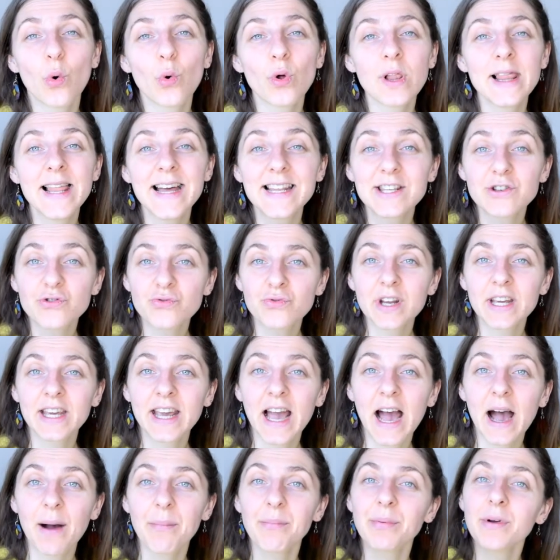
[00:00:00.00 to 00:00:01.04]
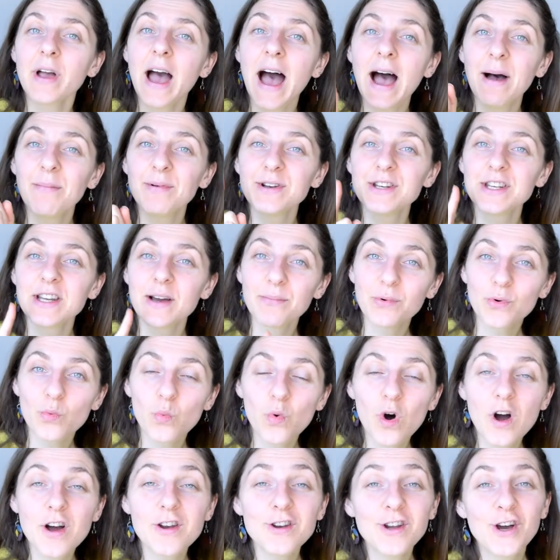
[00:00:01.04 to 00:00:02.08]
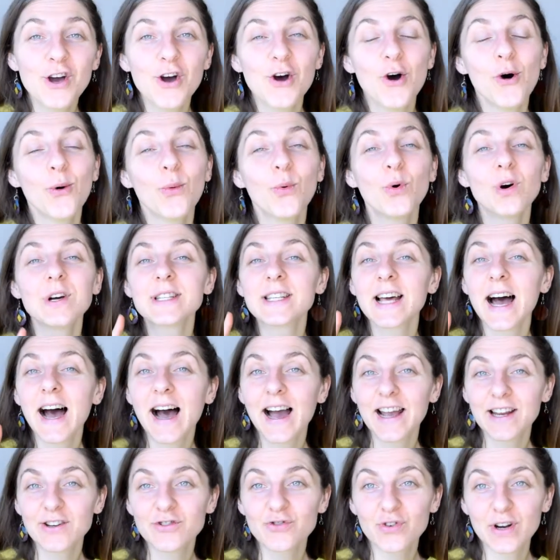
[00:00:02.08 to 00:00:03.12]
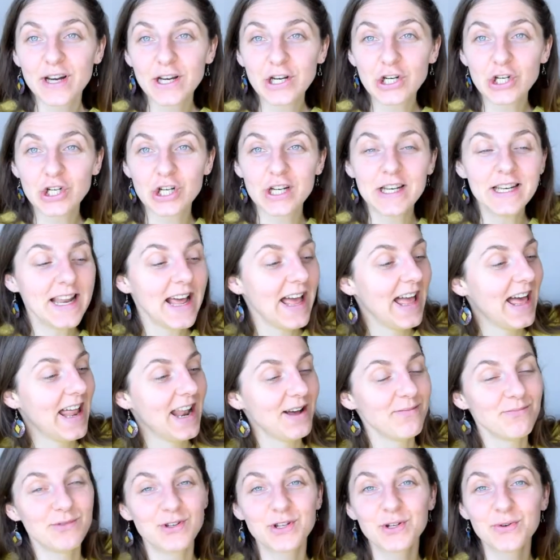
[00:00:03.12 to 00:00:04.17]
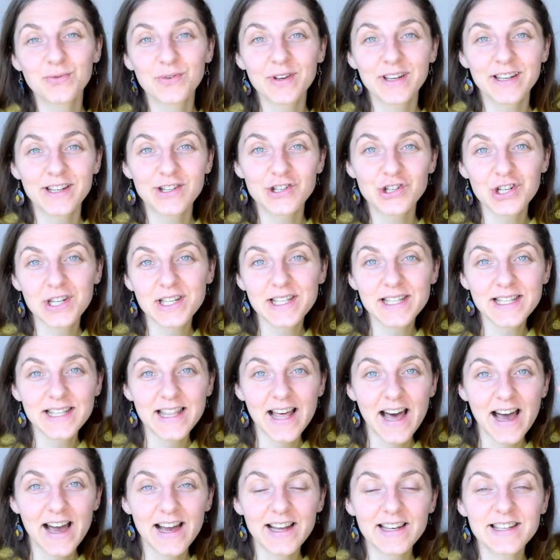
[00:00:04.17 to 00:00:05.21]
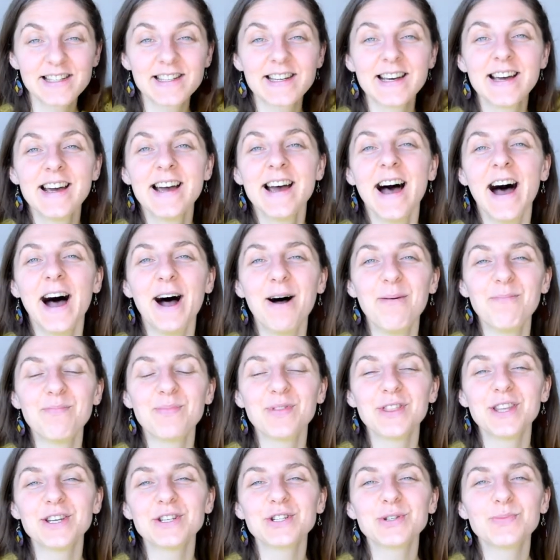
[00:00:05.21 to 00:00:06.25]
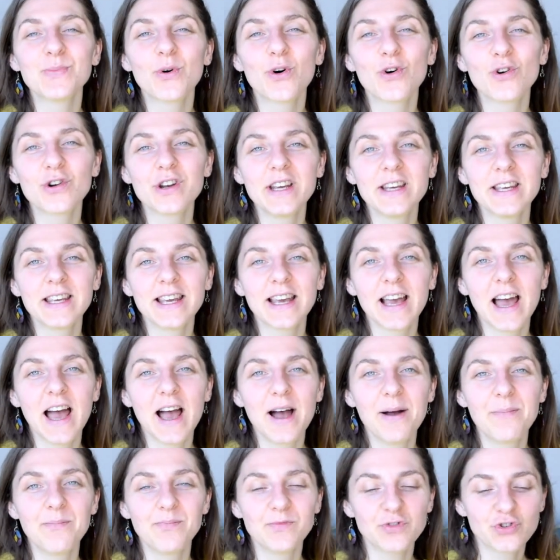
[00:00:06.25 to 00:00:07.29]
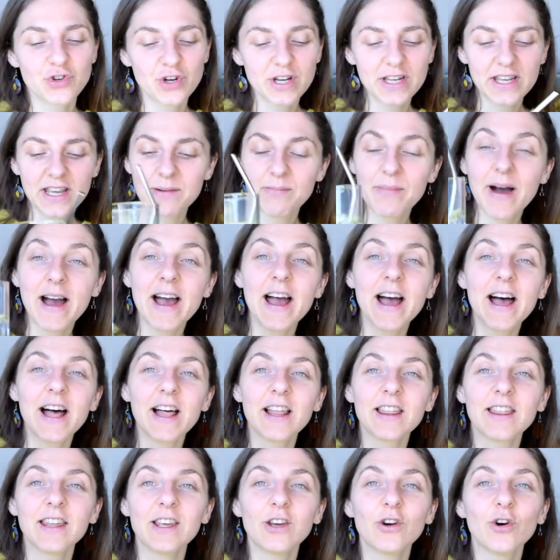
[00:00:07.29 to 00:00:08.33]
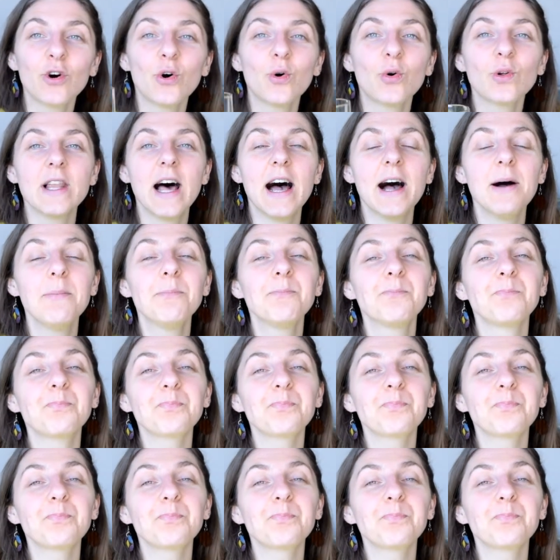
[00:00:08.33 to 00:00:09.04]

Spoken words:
let's recap. Habit number one was hydration, and I'm doing just that this morning, drinking my healthy cola.